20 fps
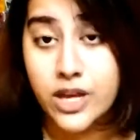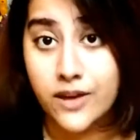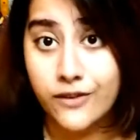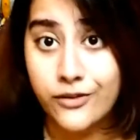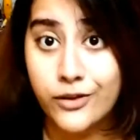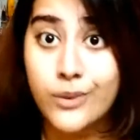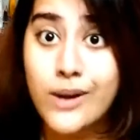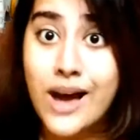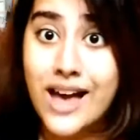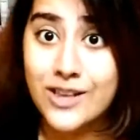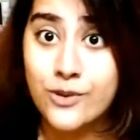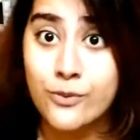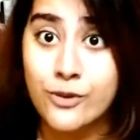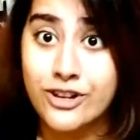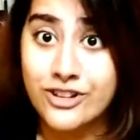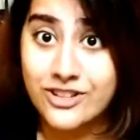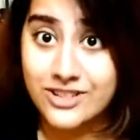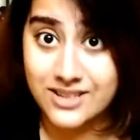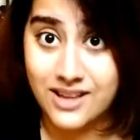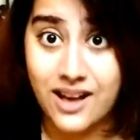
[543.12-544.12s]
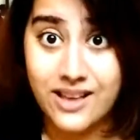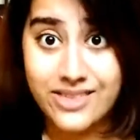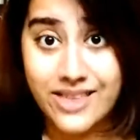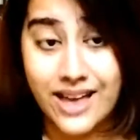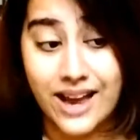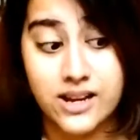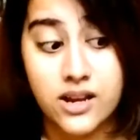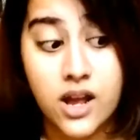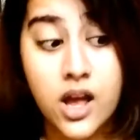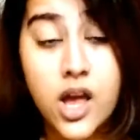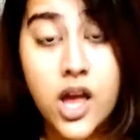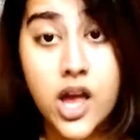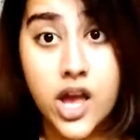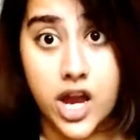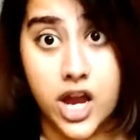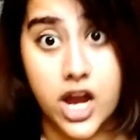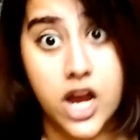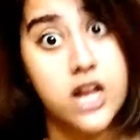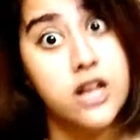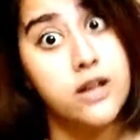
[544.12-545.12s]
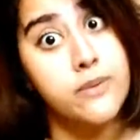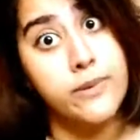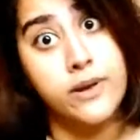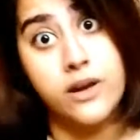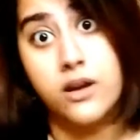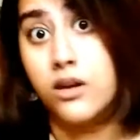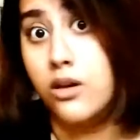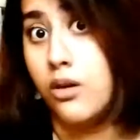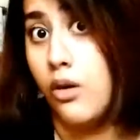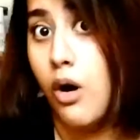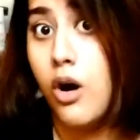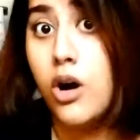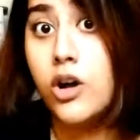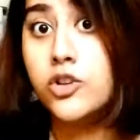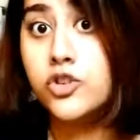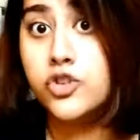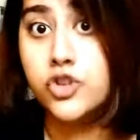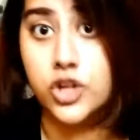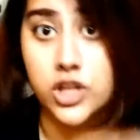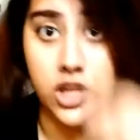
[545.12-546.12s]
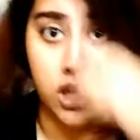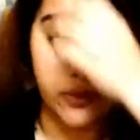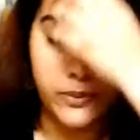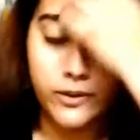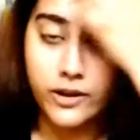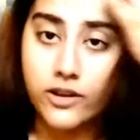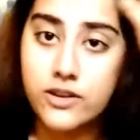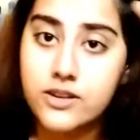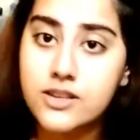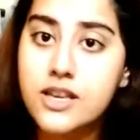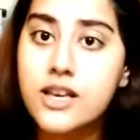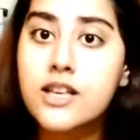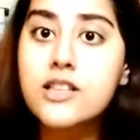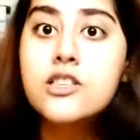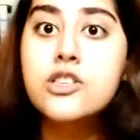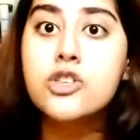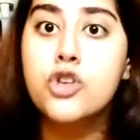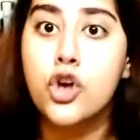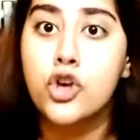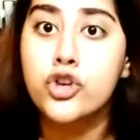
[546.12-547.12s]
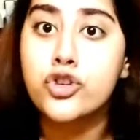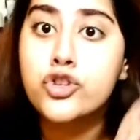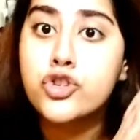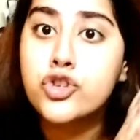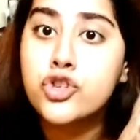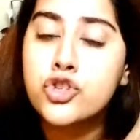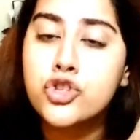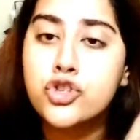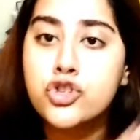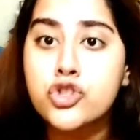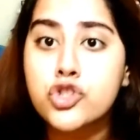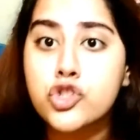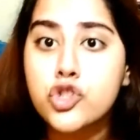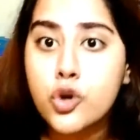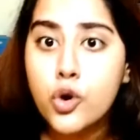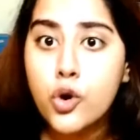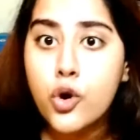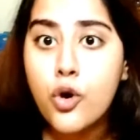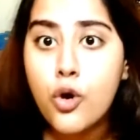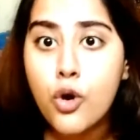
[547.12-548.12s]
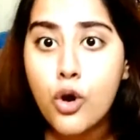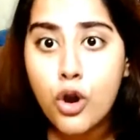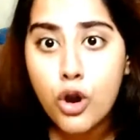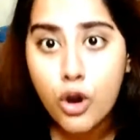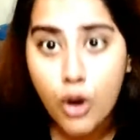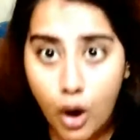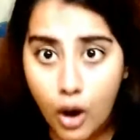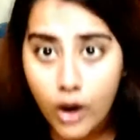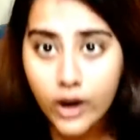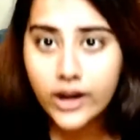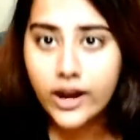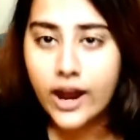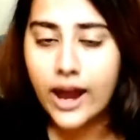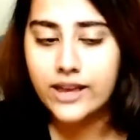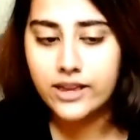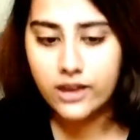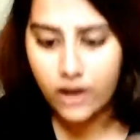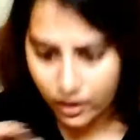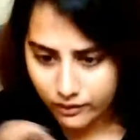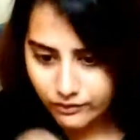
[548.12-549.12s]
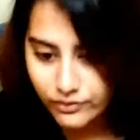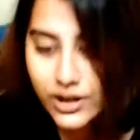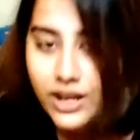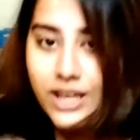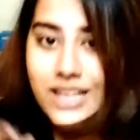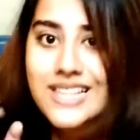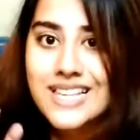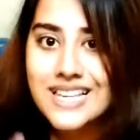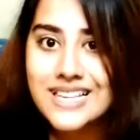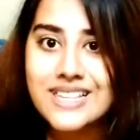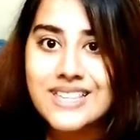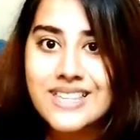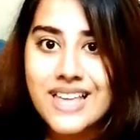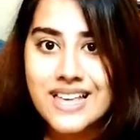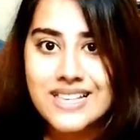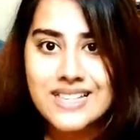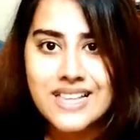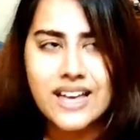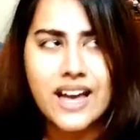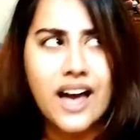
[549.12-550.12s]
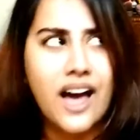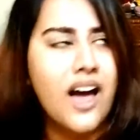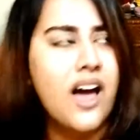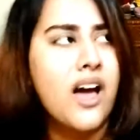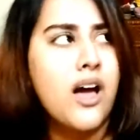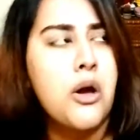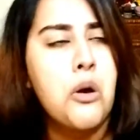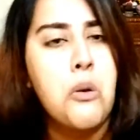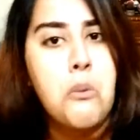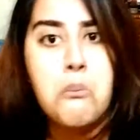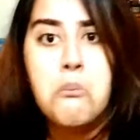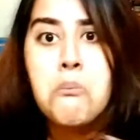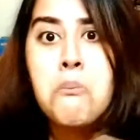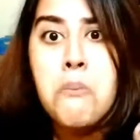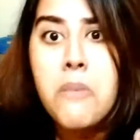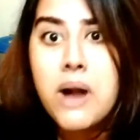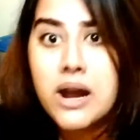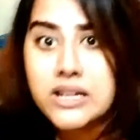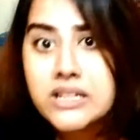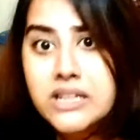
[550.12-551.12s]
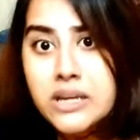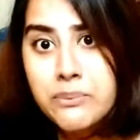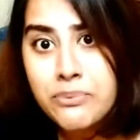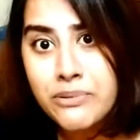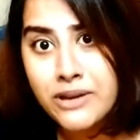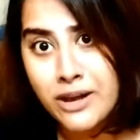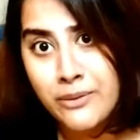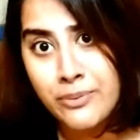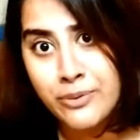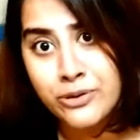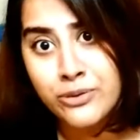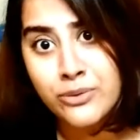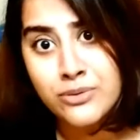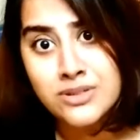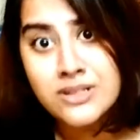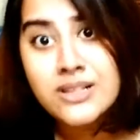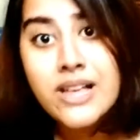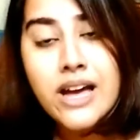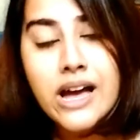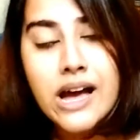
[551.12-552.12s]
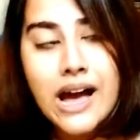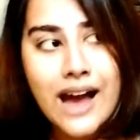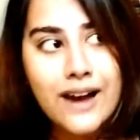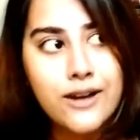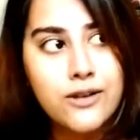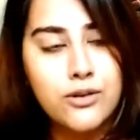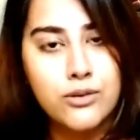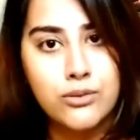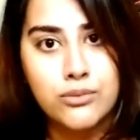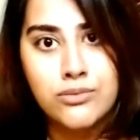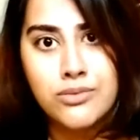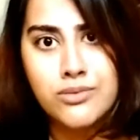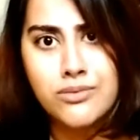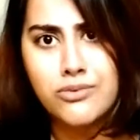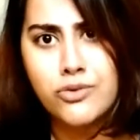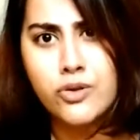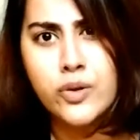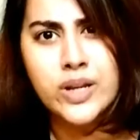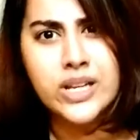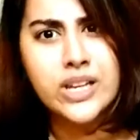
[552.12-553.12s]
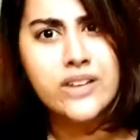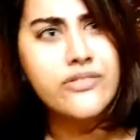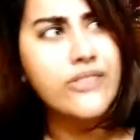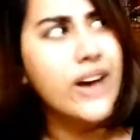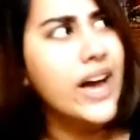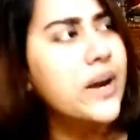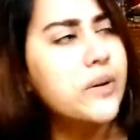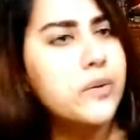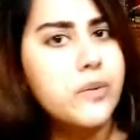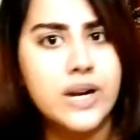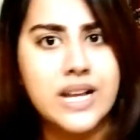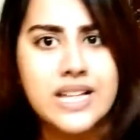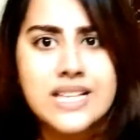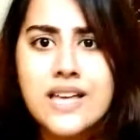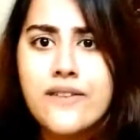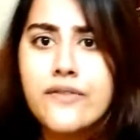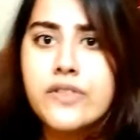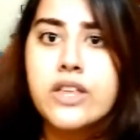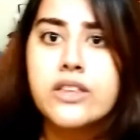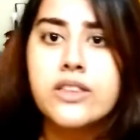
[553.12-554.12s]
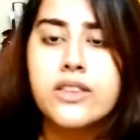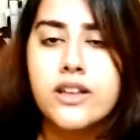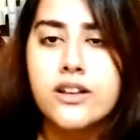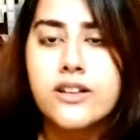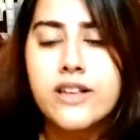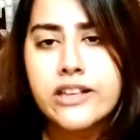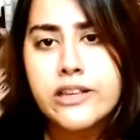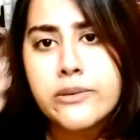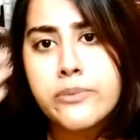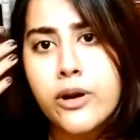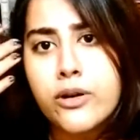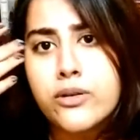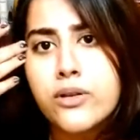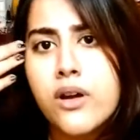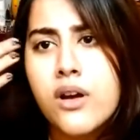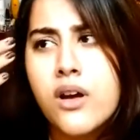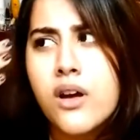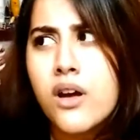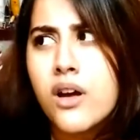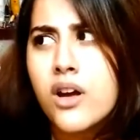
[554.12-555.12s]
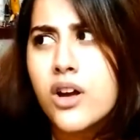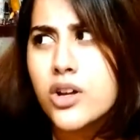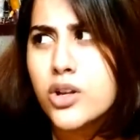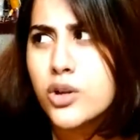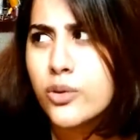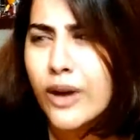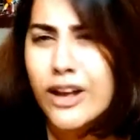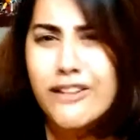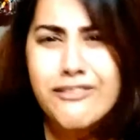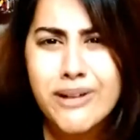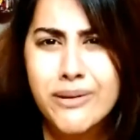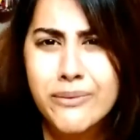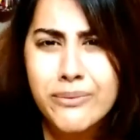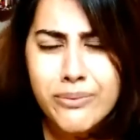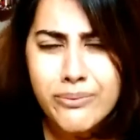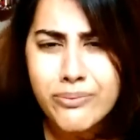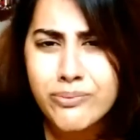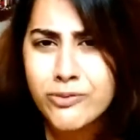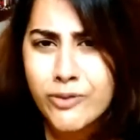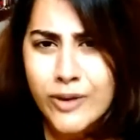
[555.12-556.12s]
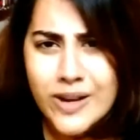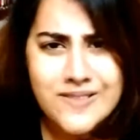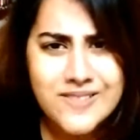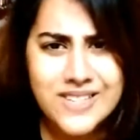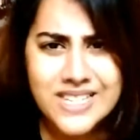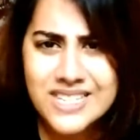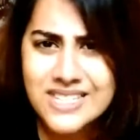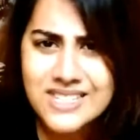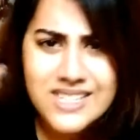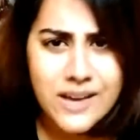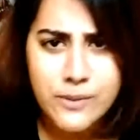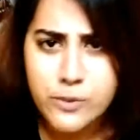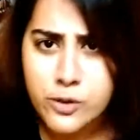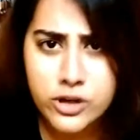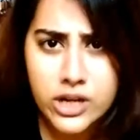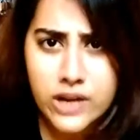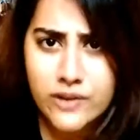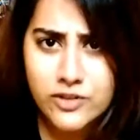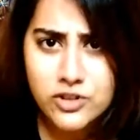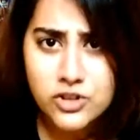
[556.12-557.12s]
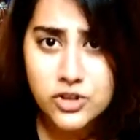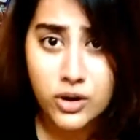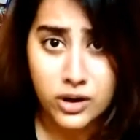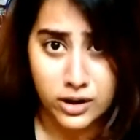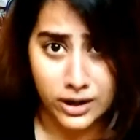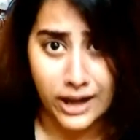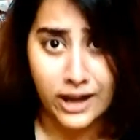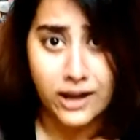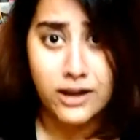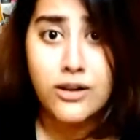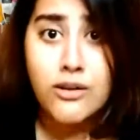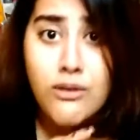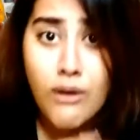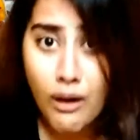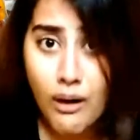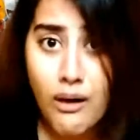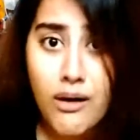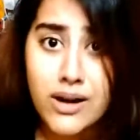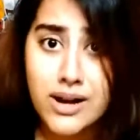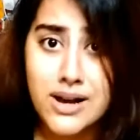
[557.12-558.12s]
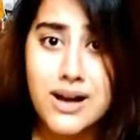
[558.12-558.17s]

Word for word: if you guys want to start that it'll be a long journey because it's so long and every season has like multiple episodes like I don't know 25 27 and it has about 12 12 seasons i'm not even sure like a long